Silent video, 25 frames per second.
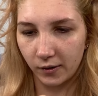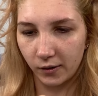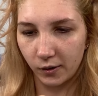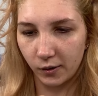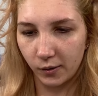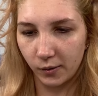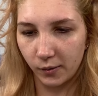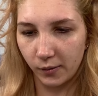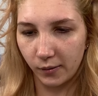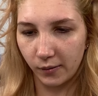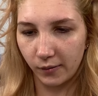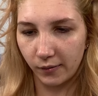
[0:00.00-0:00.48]

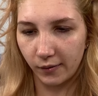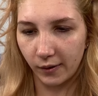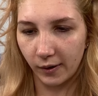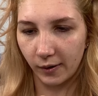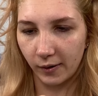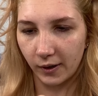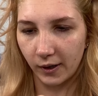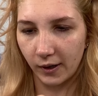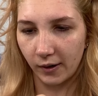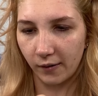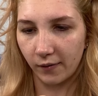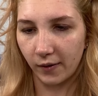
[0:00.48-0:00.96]
2
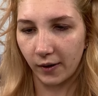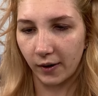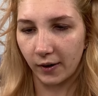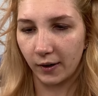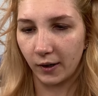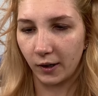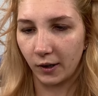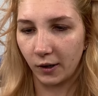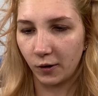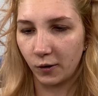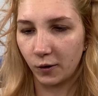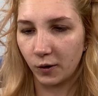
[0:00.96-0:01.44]
Fenty
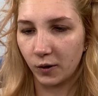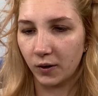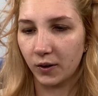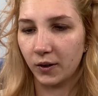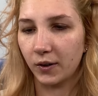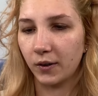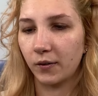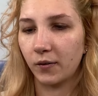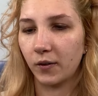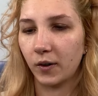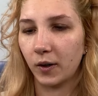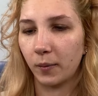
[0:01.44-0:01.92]
foundations
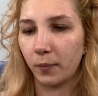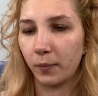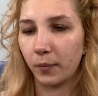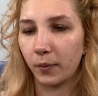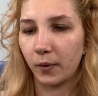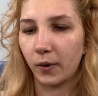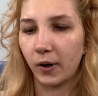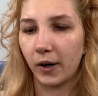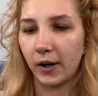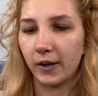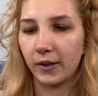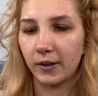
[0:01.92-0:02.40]
for the
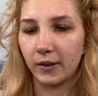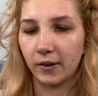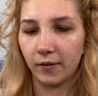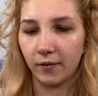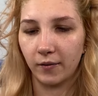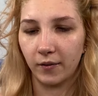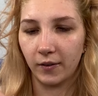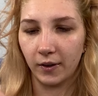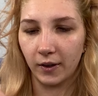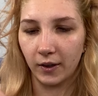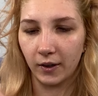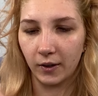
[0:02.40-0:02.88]
price of
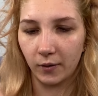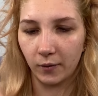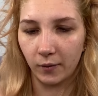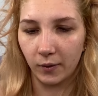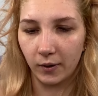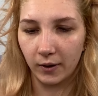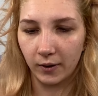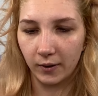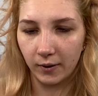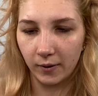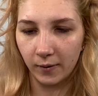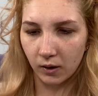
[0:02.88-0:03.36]
this
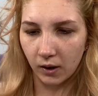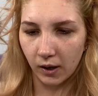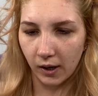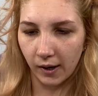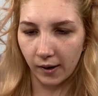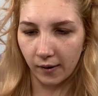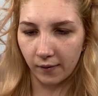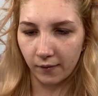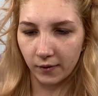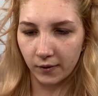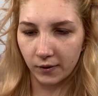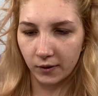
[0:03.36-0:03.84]
one. I
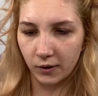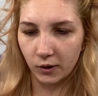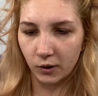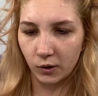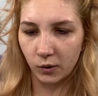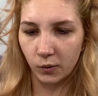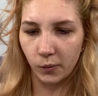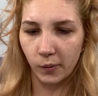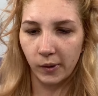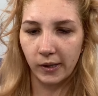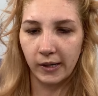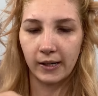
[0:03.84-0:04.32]
have
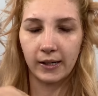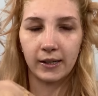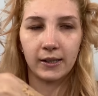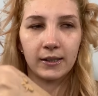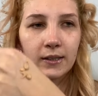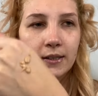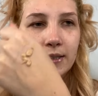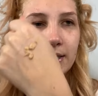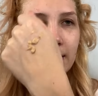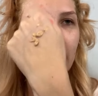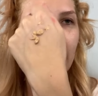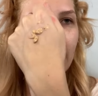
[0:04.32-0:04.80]

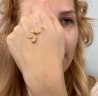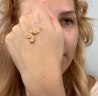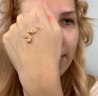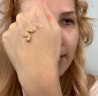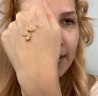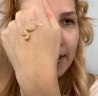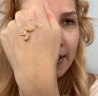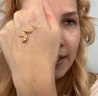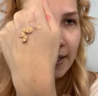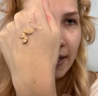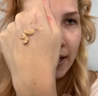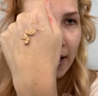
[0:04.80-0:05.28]
squeezed
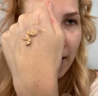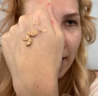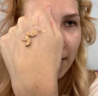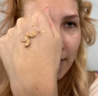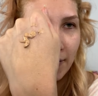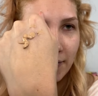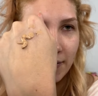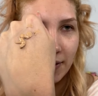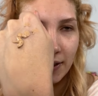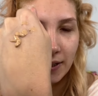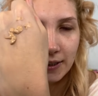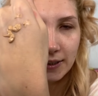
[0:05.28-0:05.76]
everything out of
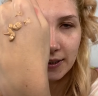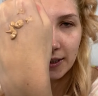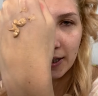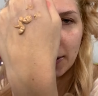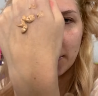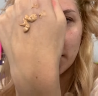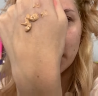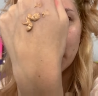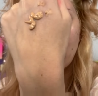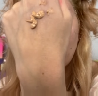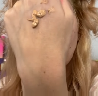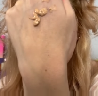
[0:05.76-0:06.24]
that
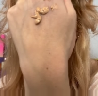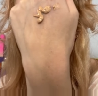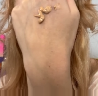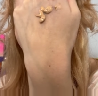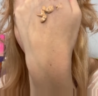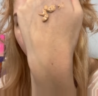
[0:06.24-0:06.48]
sample,